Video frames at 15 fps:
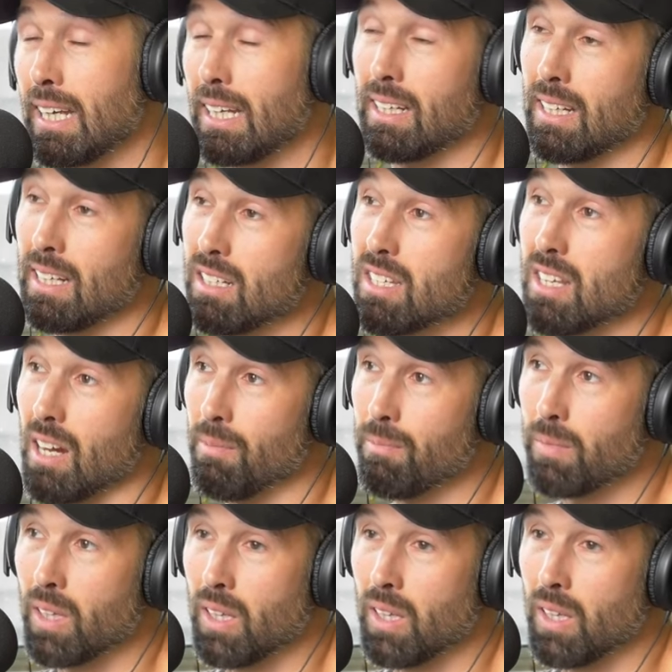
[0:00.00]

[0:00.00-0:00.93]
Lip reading: Get it into you.